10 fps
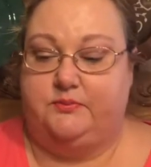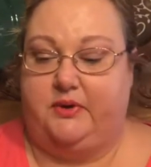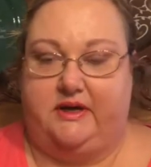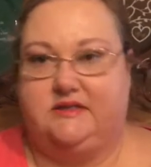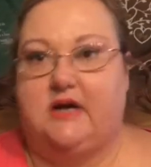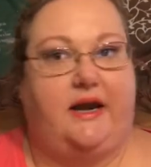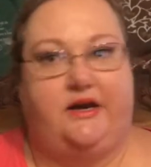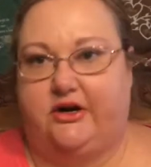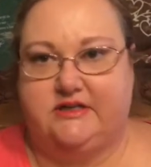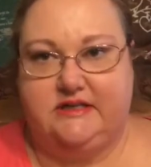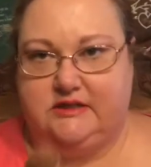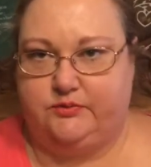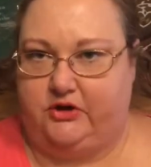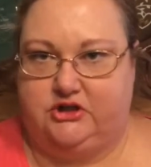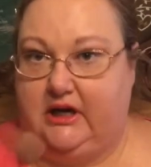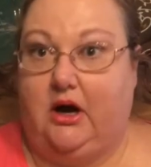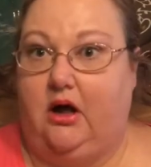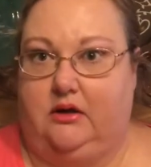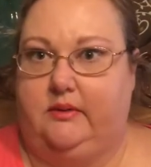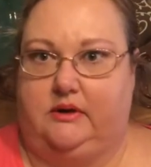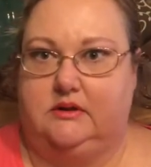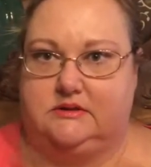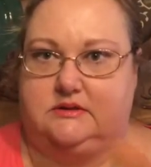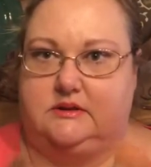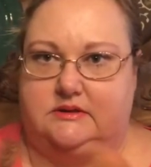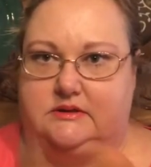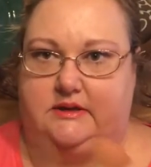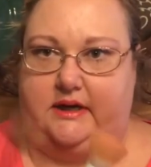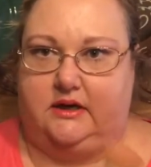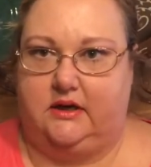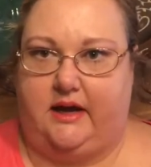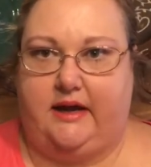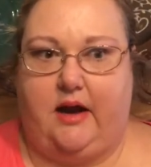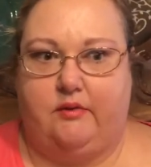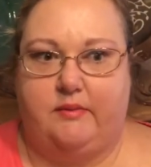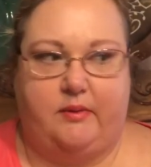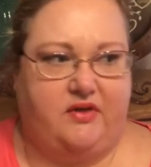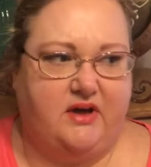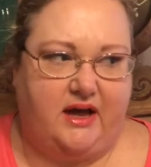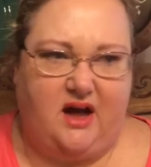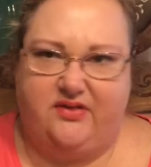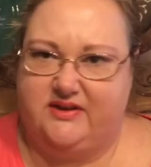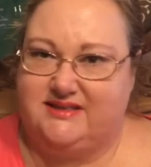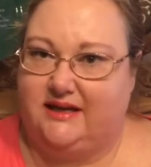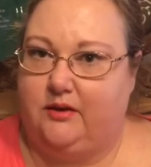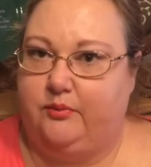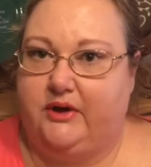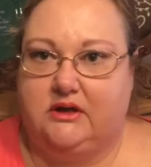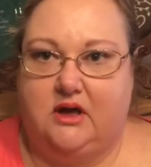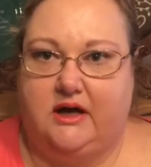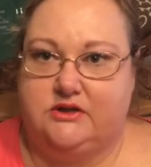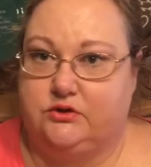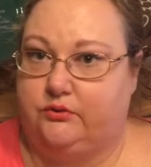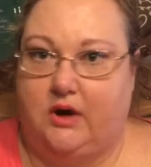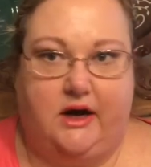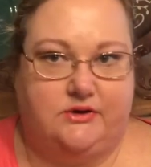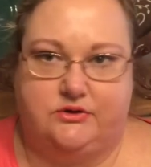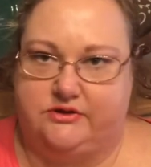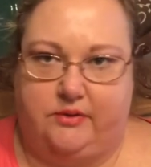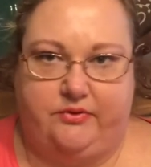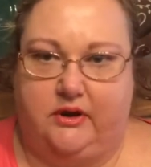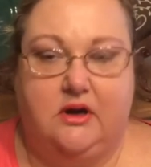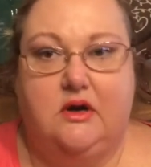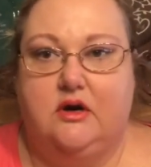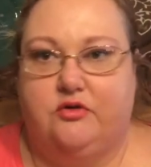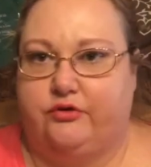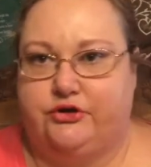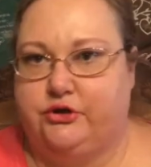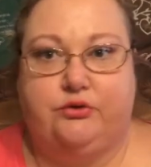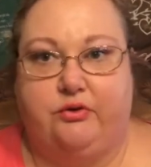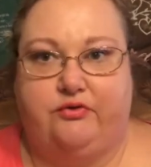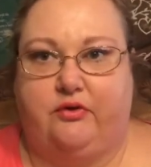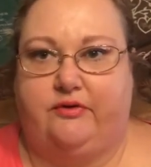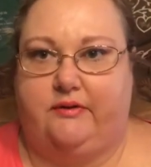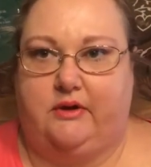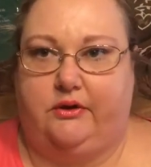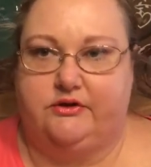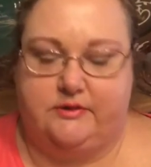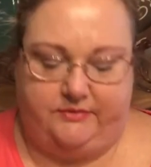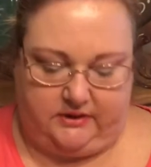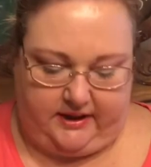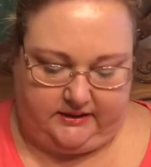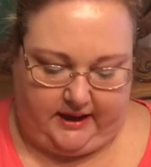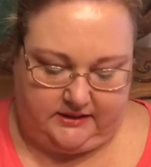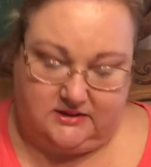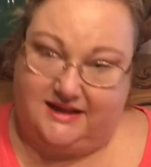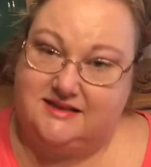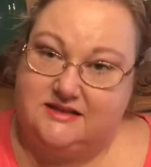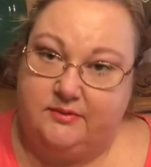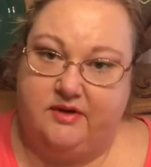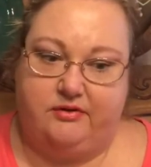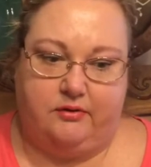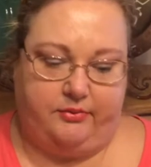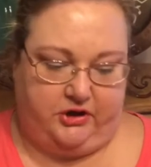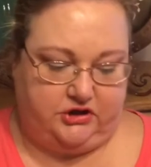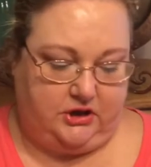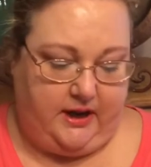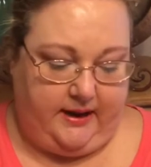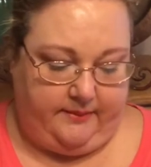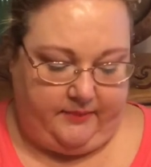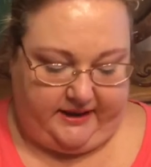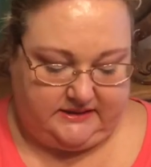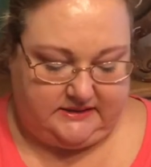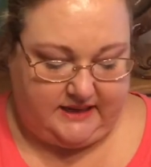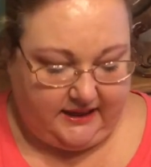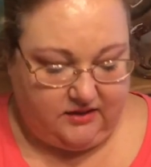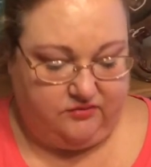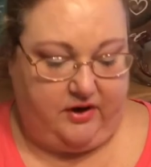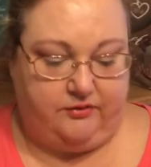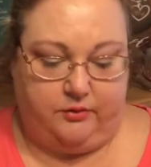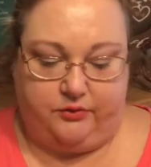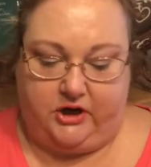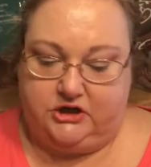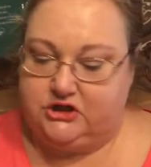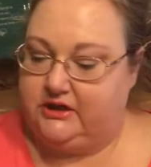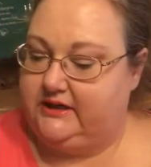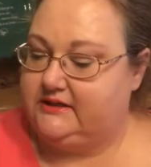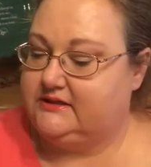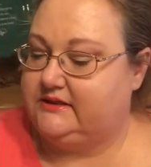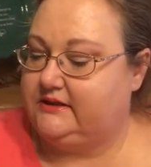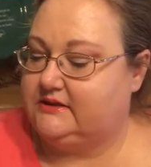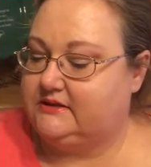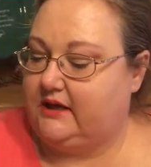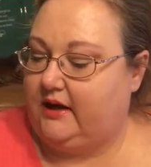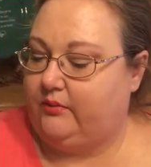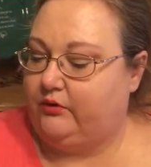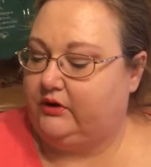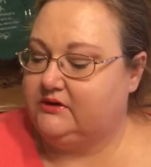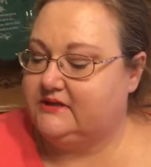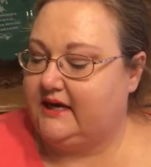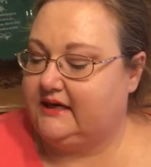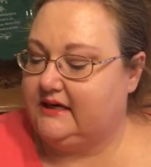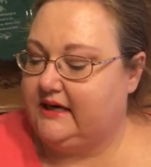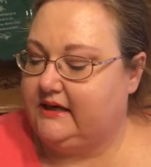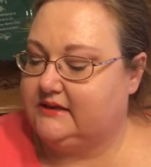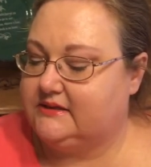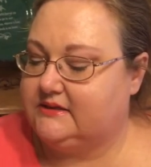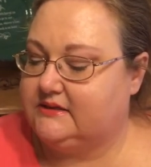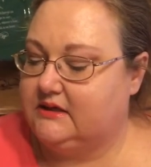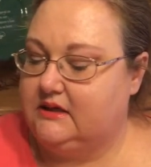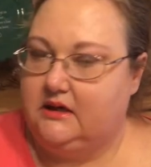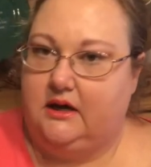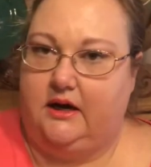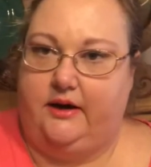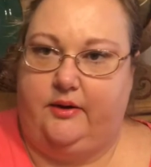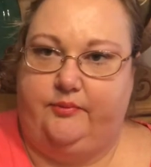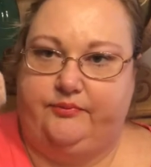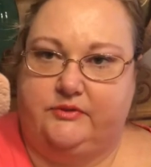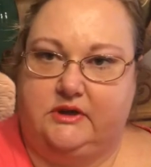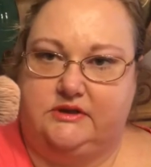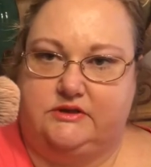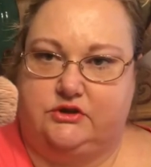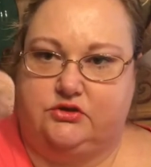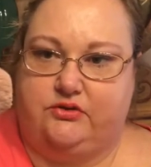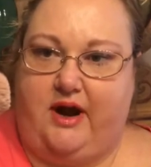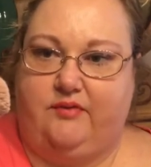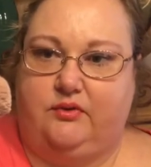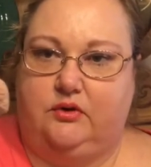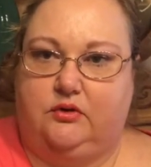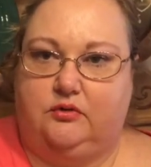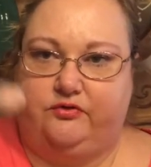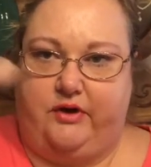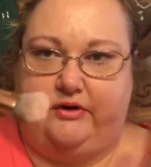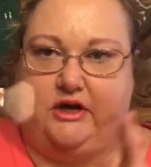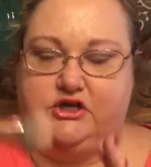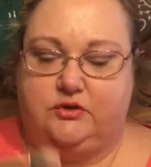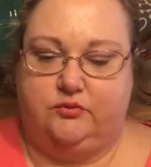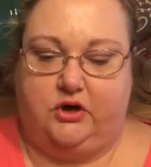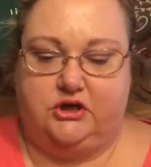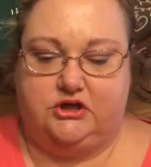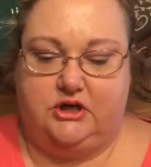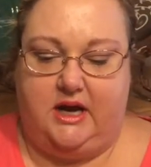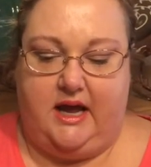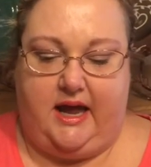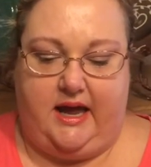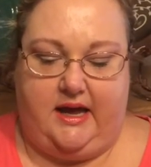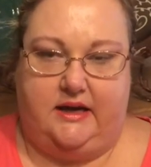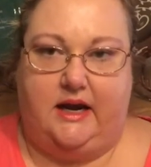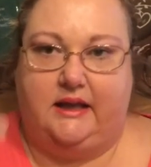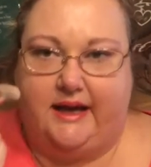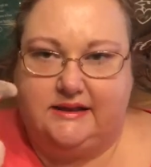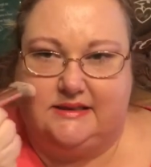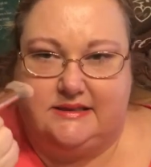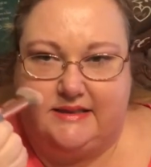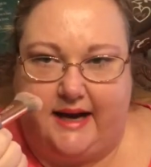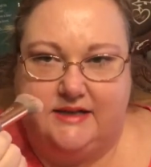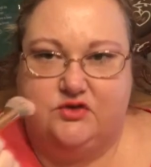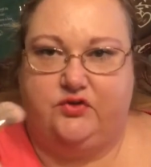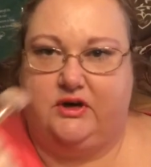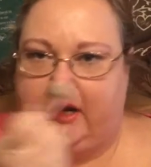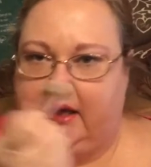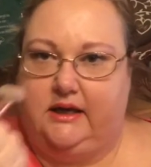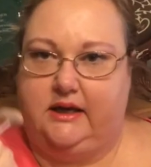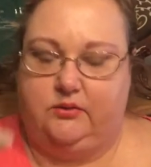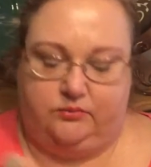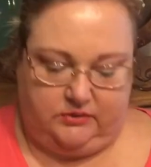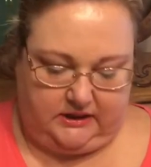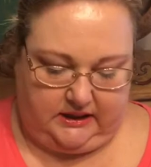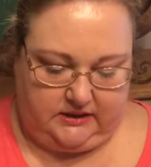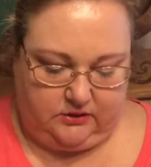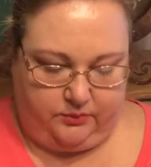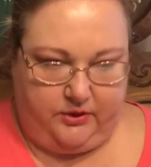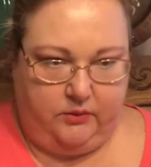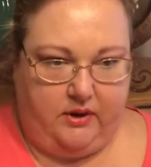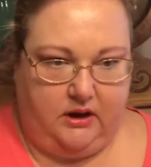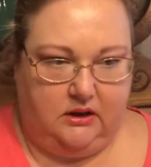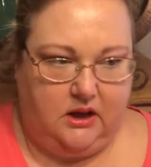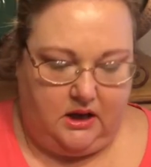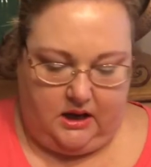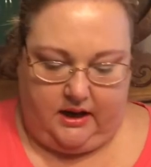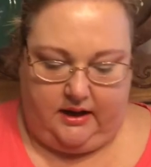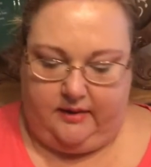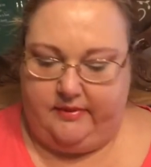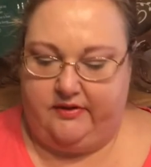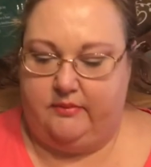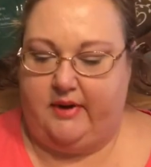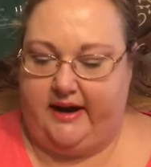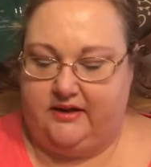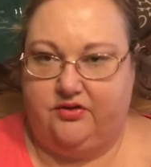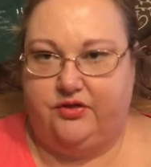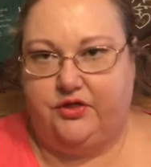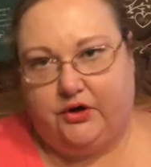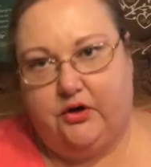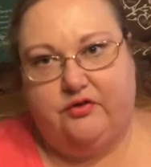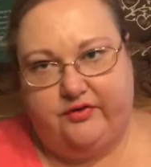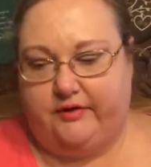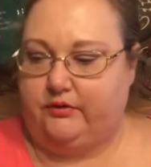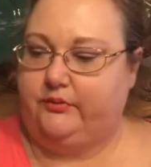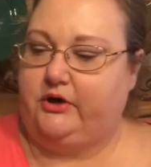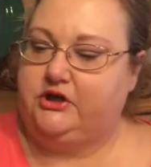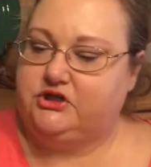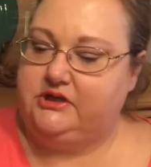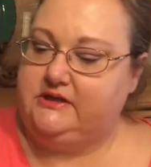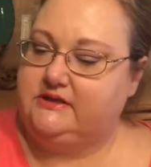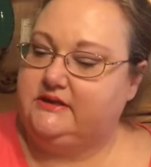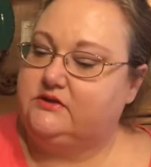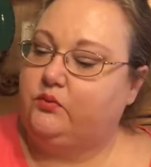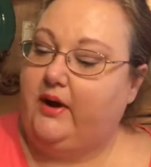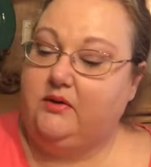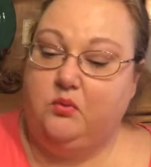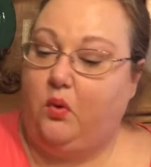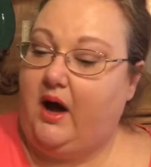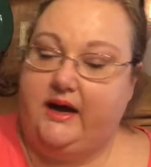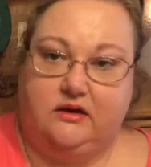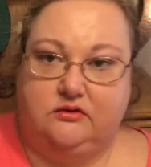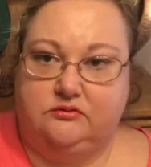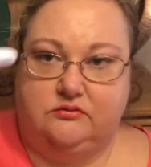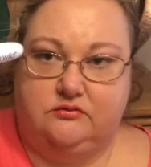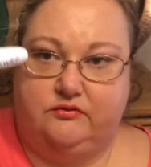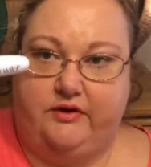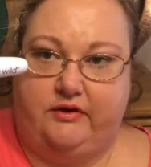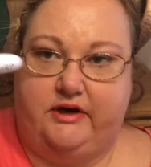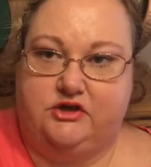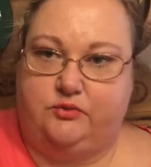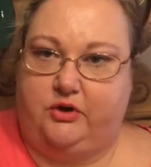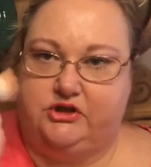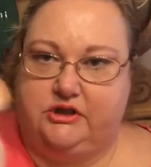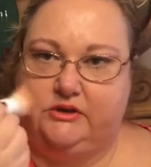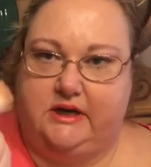But it's not an Artiste brush at all. I mean, this is like, I can't remember. I think I got this like at Big Lots or Ross or something for $2, $3, $4, $5, something like that. So that's still my favorite brush. My second favorite brush is this Real Techniques. It's the Travel Foundation brush, and I like the size of it. I can get in there pretty well. And then my third favorite brush is this Wet n Wild foundation brush.